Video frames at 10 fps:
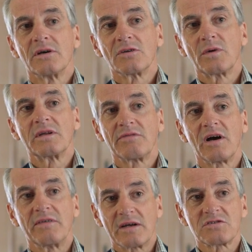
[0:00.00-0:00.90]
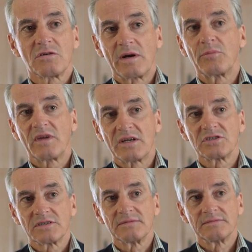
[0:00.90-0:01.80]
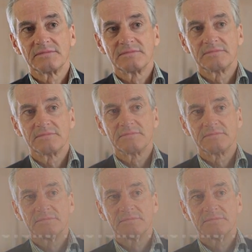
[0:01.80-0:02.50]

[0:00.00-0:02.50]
uh, 25 years of reputation.